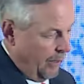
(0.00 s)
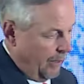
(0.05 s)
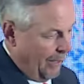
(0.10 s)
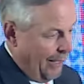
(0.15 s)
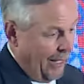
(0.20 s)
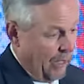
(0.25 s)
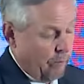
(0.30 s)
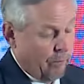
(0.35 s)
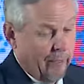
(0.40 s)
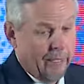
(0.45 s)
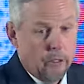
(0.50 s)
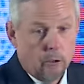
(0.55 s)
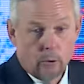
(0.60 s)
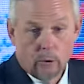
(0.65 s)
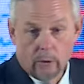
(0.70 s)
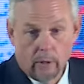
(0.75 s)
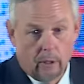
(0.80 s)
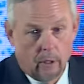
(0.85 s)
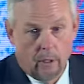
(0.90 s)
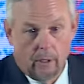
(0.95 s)

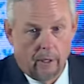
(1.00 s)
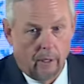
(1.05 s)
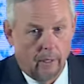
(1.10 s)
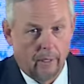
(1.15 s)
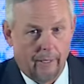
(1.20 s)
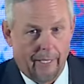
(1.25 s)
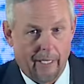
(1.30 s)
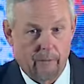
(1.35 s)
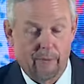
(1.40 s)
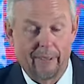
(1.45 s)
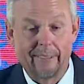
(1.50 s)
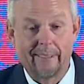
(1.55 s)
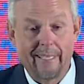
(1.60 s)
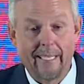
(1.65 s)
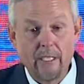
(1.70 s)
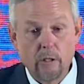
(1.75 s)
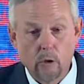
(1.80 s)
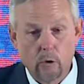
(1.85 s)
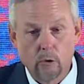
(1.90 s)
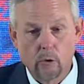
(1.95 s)

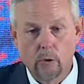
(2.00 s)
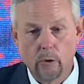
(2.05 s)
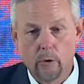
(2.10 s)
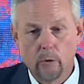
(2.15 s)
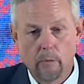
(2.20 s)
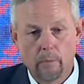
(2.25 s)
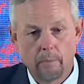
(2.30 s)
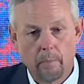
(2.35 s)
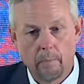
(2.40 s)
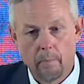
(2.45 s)
advantageous to you.